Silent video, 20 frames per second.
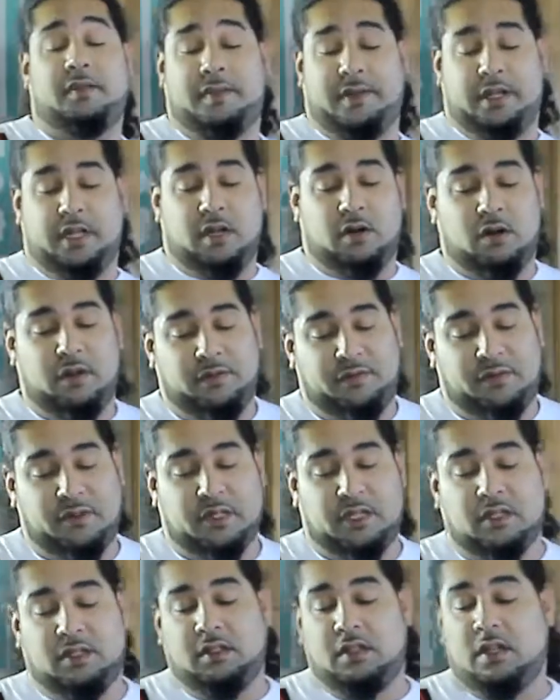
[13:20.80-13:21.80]
They've been going
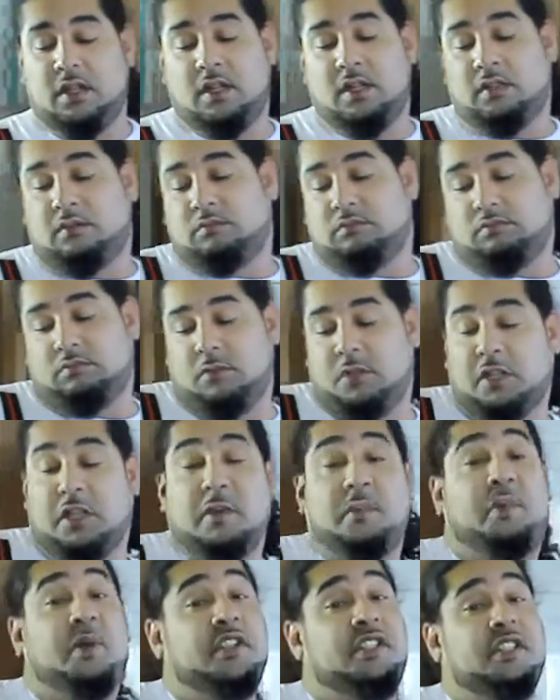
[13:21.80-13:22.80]
for, you
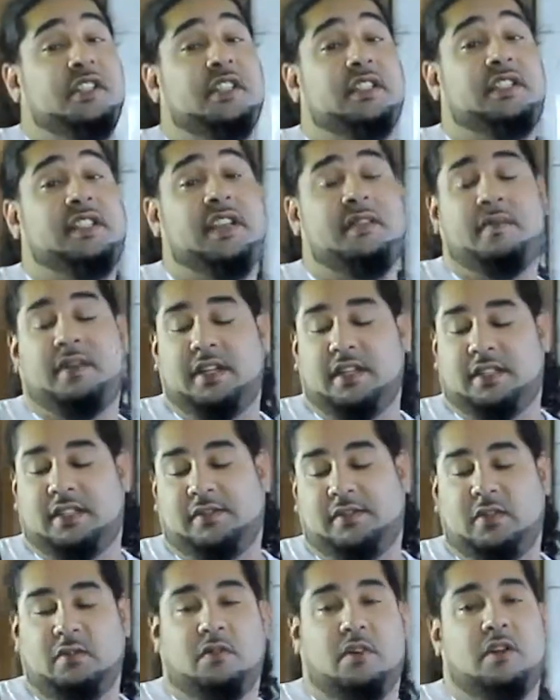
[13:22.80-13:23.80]
can push it to 10 minutes
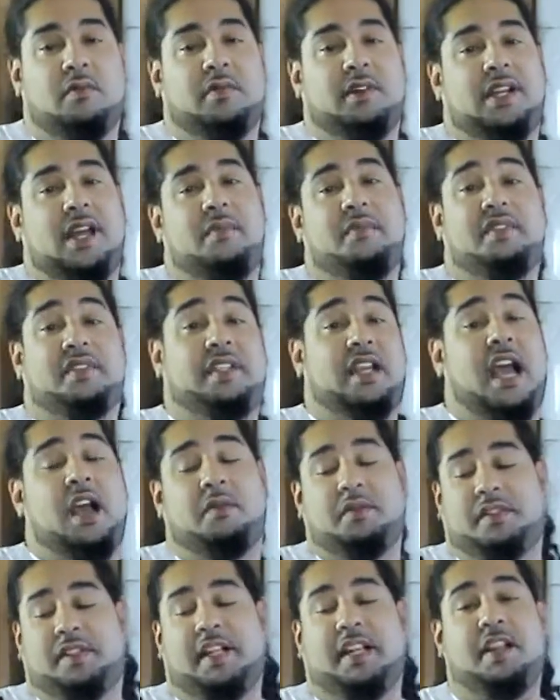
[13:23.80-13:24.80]
if you want, but
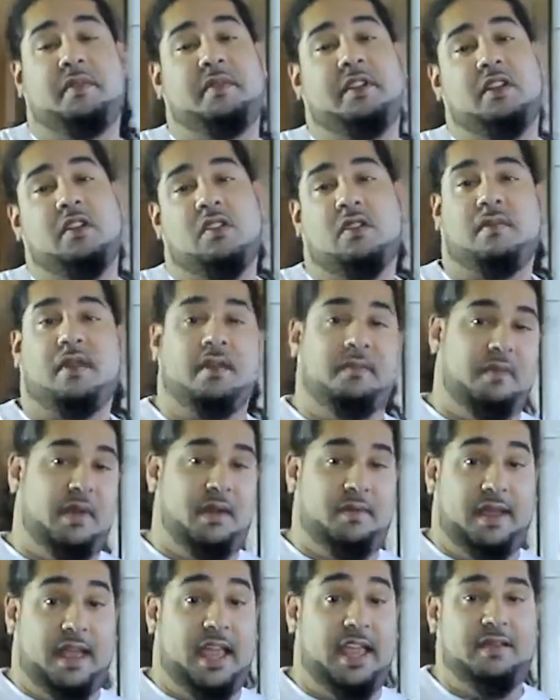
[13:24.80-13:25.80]
I would say they've been going
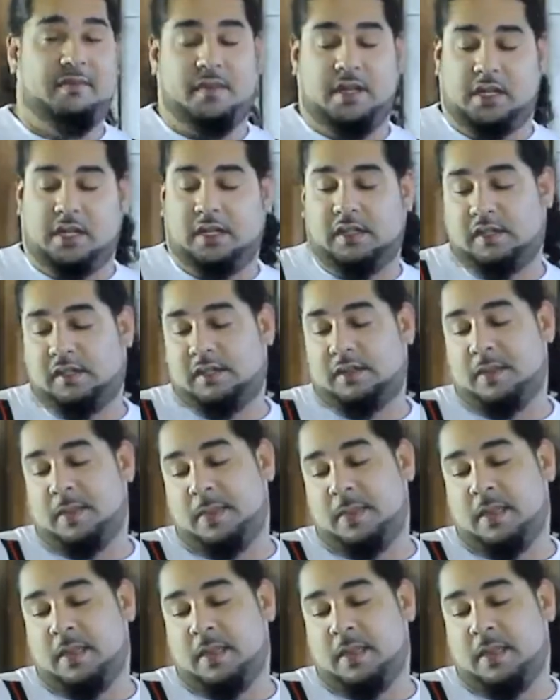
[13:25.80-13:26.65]
maybe 8 minutes.